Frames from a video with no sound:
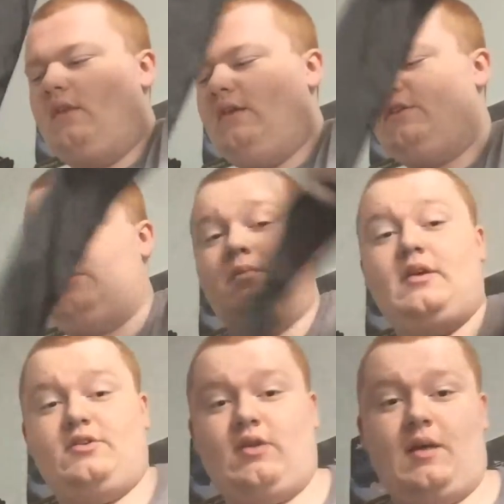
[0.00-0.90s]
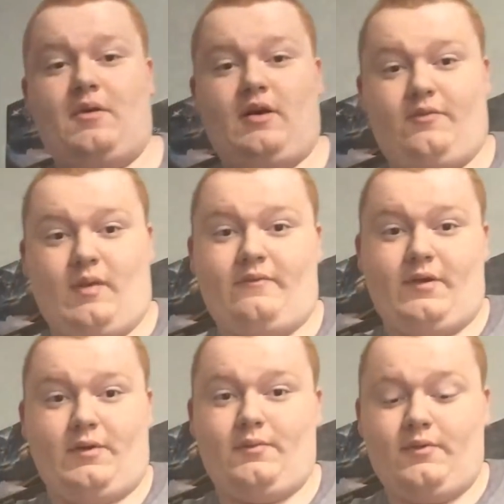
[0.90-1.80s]
it's just going to be a tripod for my
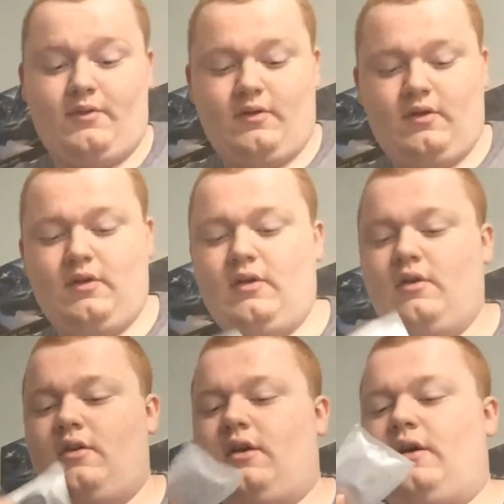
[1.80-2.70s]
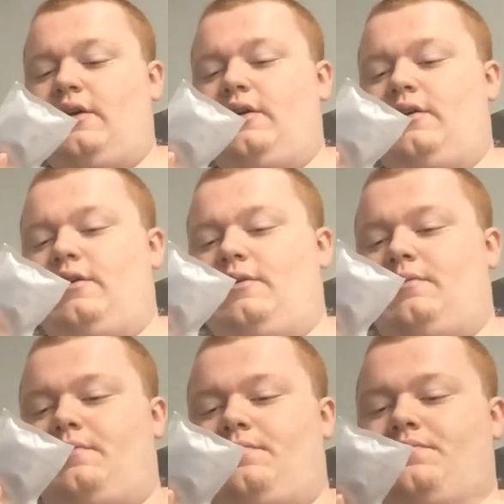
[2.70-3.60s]
phone.
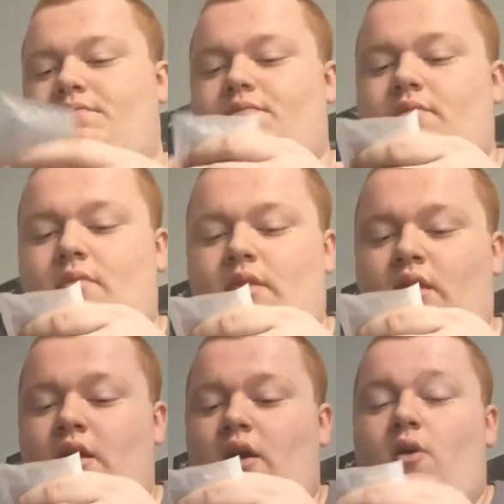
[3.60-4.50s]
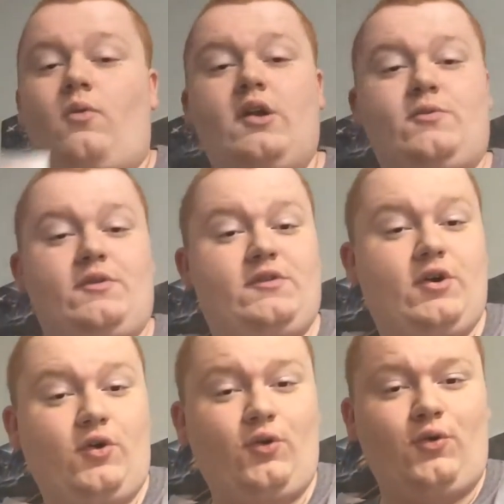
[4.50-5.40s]
Um, which, what's
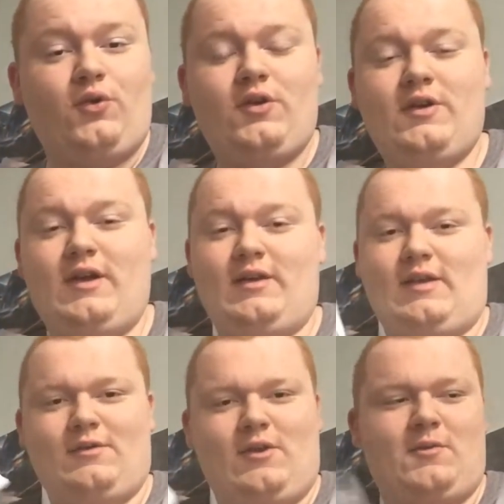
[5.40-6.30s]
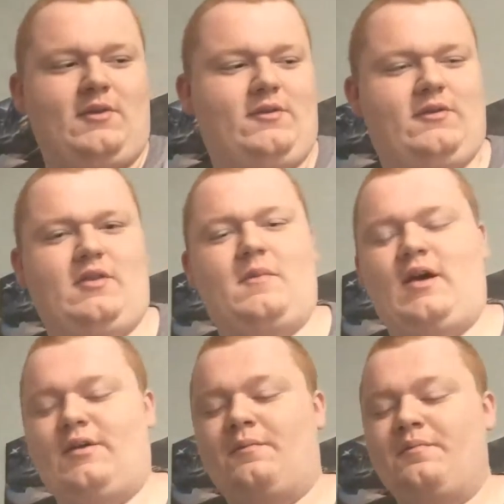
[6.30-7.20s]
cool is, I was hoping this was at the
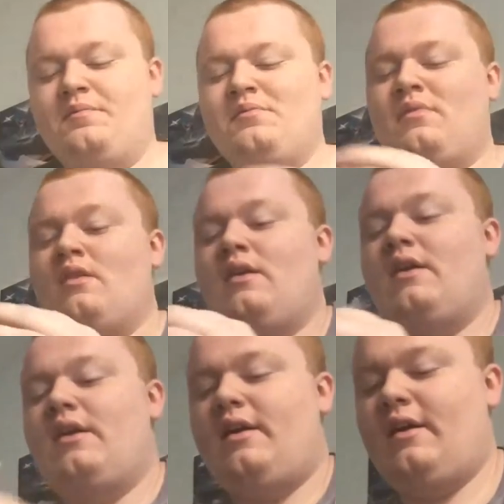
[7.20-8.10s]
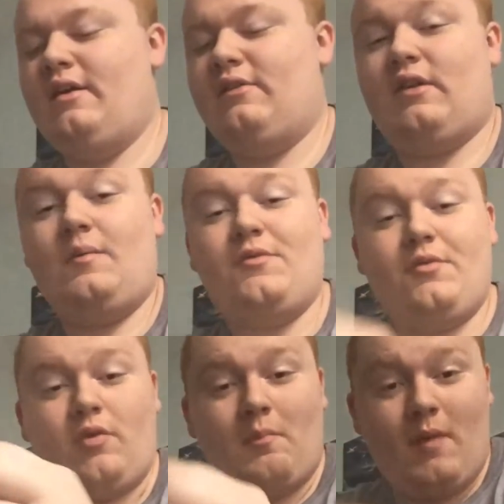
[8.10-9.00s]
bottom, is it comes with
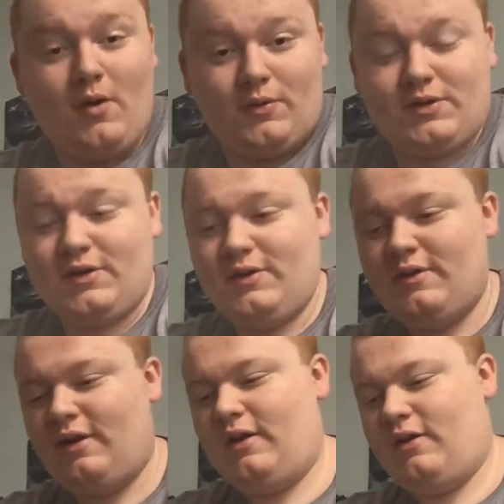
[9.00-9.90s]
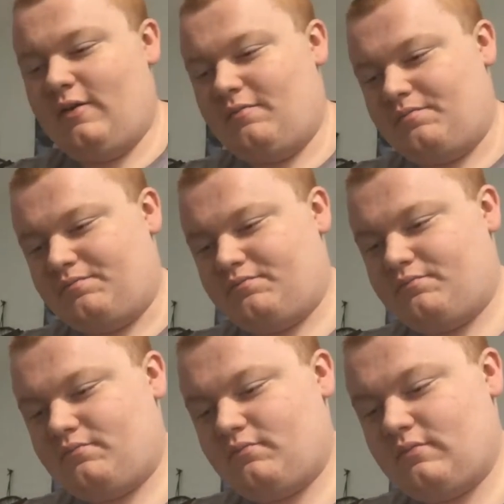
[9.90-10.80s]
a remote. Um,
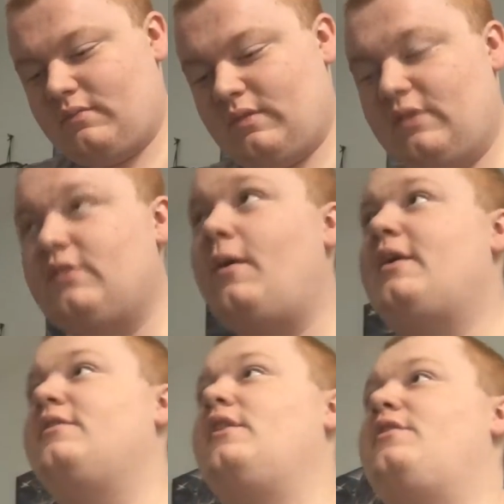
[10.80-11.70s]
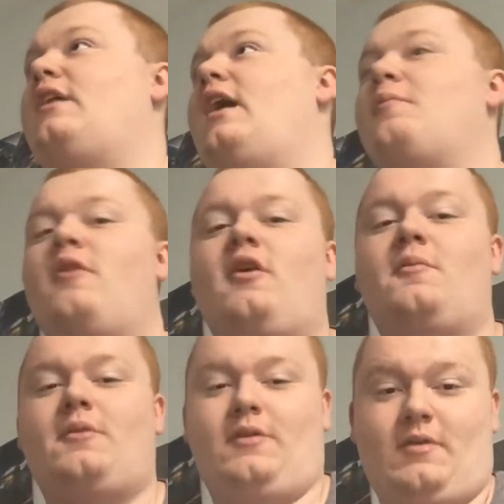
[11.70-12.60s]
so I can set the camera
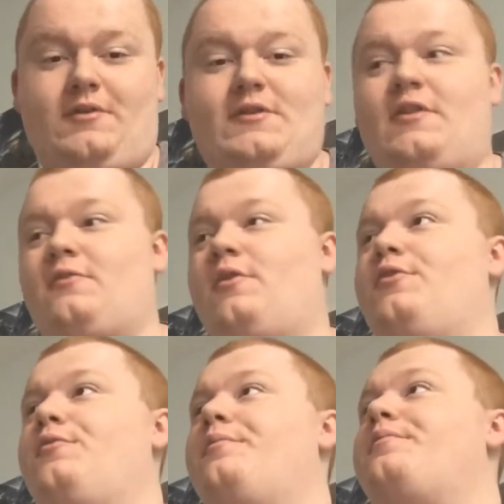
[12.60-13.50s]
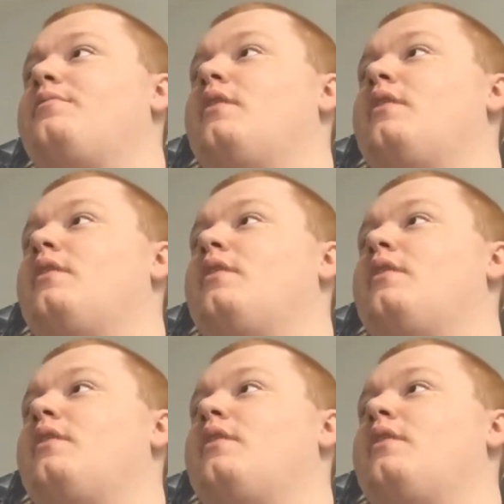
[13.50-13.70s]
up on the other side of the room